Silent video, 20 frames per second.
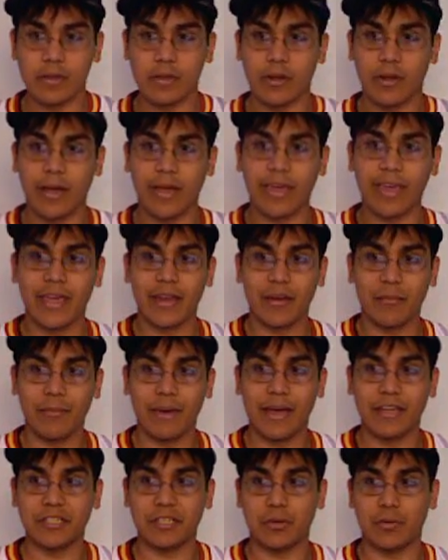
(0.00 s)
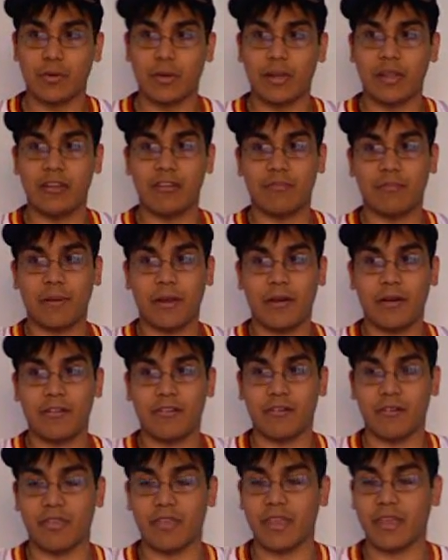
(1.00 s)
I can't imagine what his
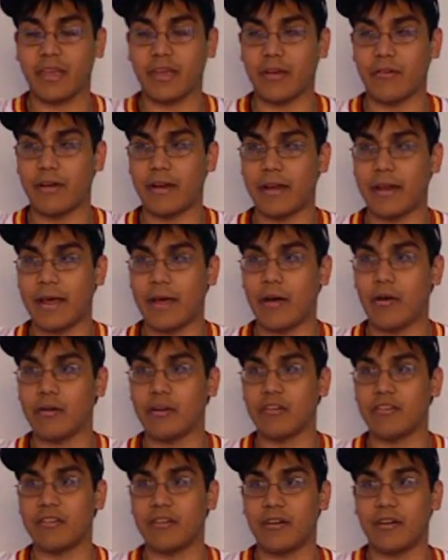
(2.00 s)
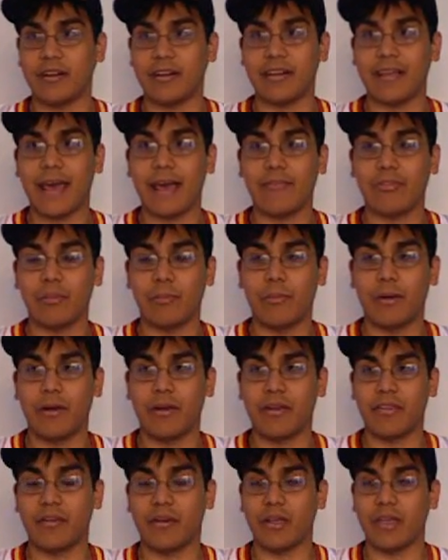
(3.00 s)
parents are thinking right now, considering that they have to
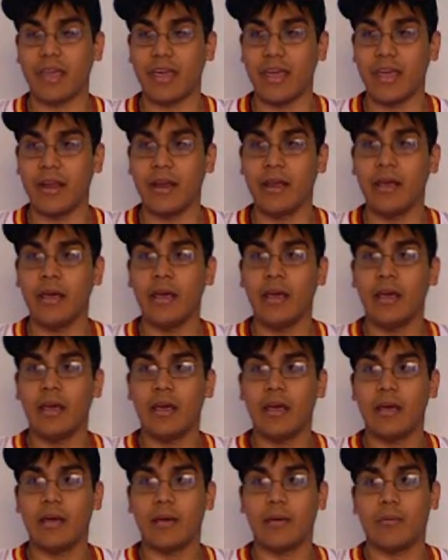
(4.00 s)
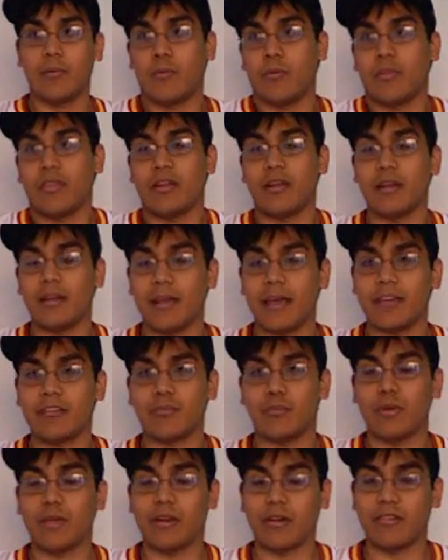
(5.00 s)
bury their kid within the
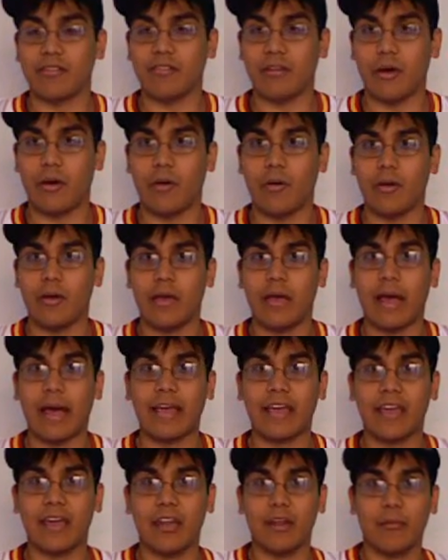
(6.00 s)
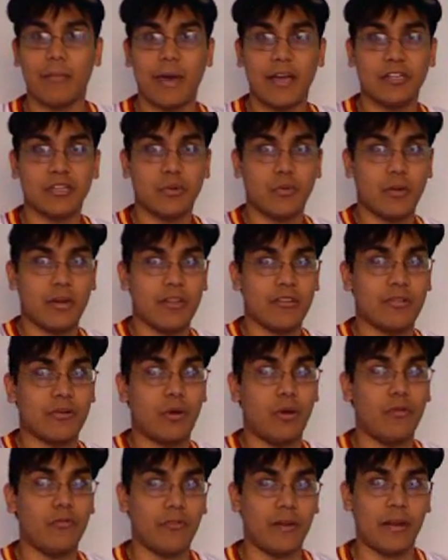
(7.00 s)
next week or so. I can't imagine what his
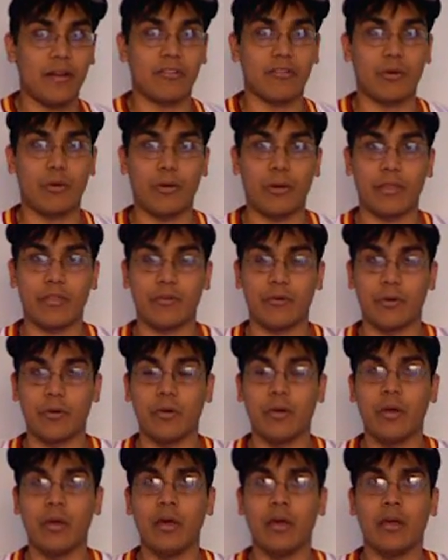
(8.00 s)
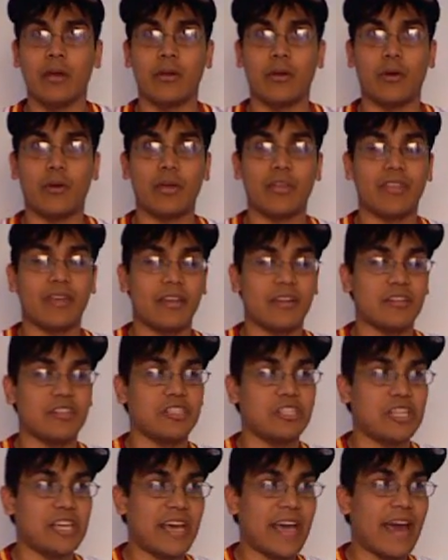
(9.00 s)
girlfriend is going through, knowing that
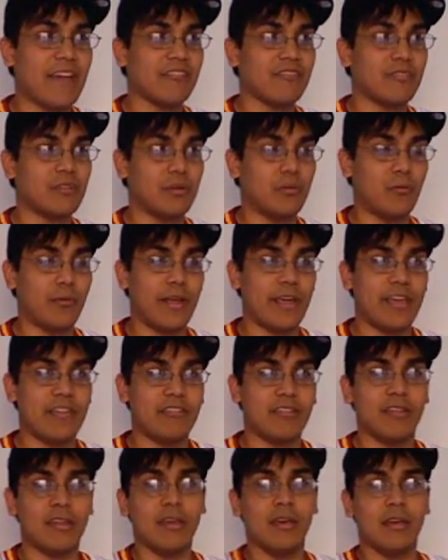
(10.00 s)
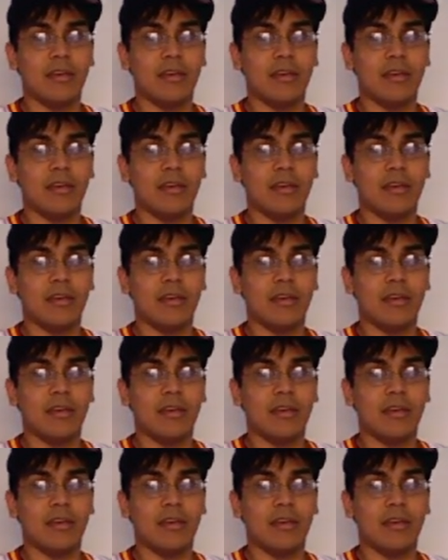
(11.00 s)
she has to raise